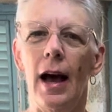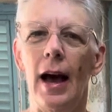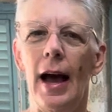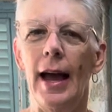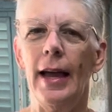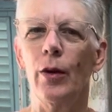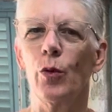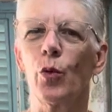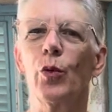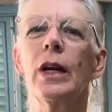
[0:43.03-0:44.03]
I
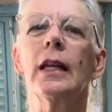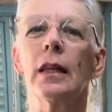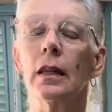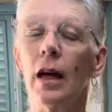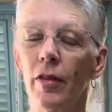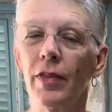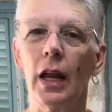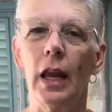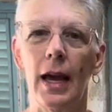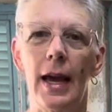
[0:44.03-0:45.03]
really love the
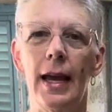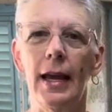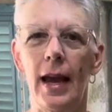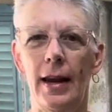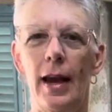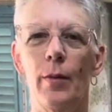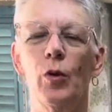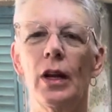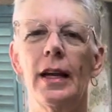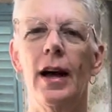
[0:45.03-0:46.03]
clay and I'm
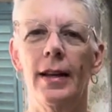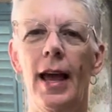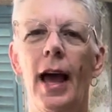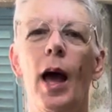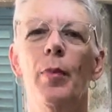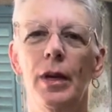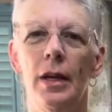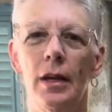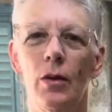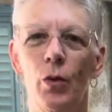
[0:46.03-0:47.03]
really
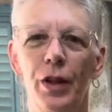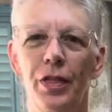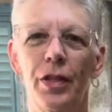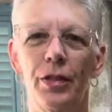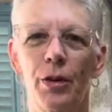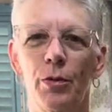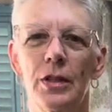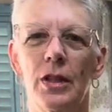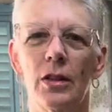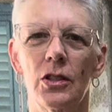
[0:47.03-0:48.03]
unhappy with the
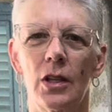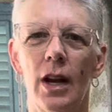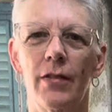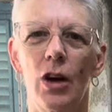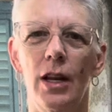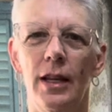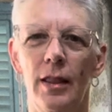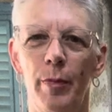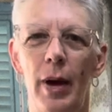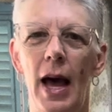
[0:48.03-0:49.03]
results that I've gotten in
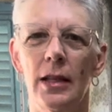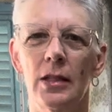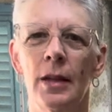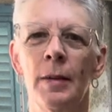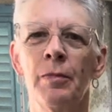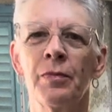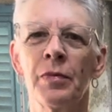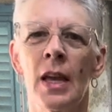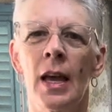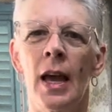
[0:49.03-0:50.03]
the past.
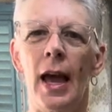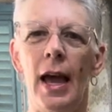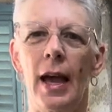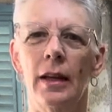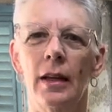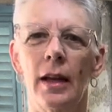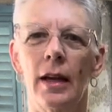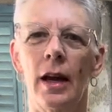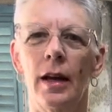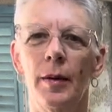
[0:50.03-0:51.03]
And
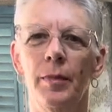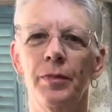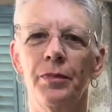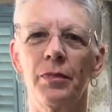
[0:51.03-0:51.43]
um,